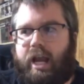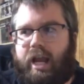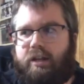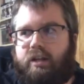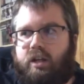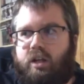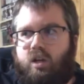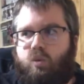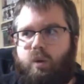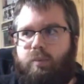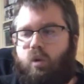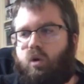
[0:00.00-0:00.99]
And
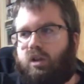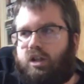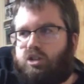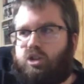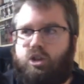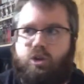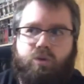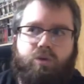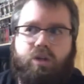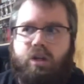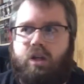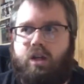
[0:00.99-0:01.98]
we pull
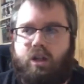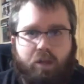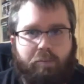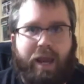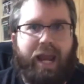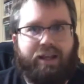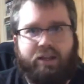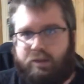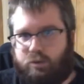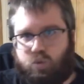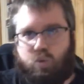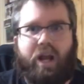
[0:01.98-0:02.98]
into the bank
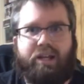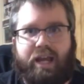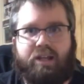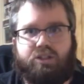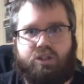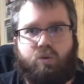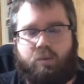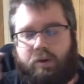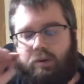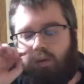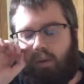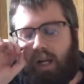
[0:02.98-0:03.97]
that was right next to where
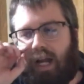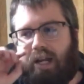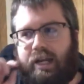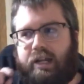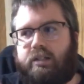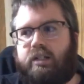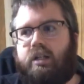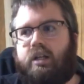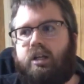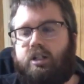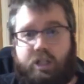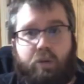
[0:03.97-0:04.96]
we, where we got hit.
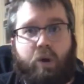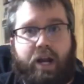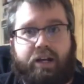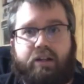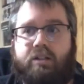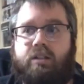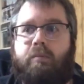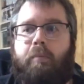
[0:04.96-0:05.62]
She waited.